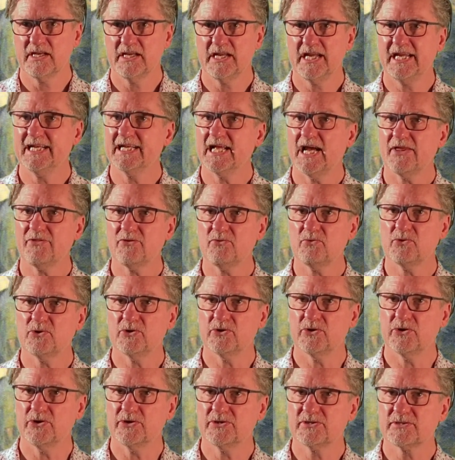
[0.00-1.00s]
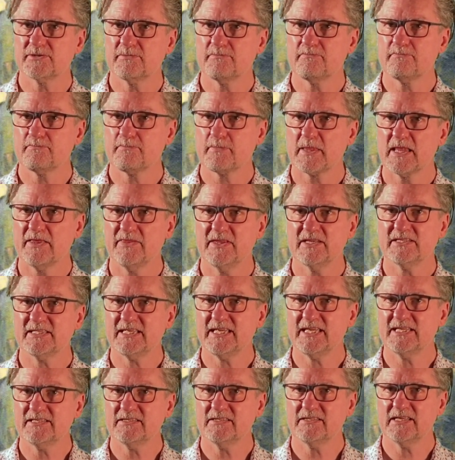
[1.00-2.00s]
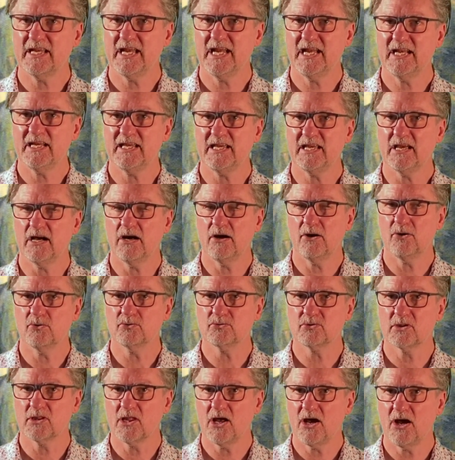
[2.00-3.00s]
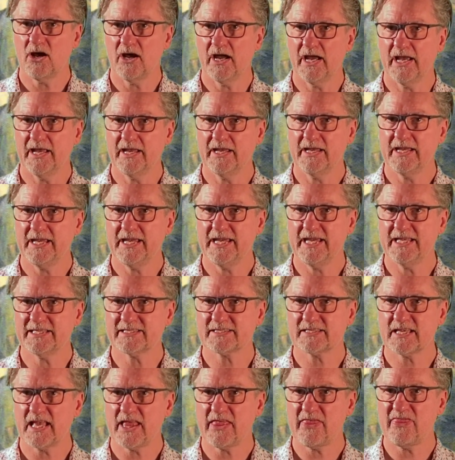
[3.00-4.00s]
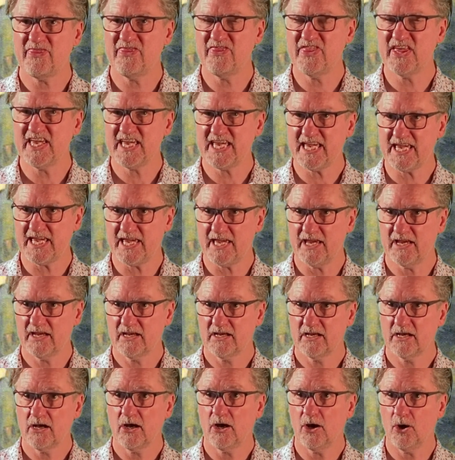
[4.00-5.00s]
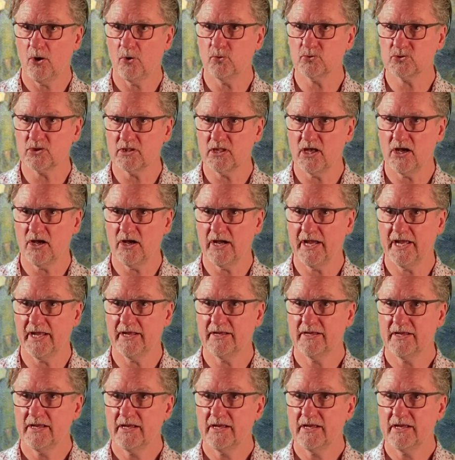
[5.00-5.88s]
In other words, this isn't any old lie, it's the old lie,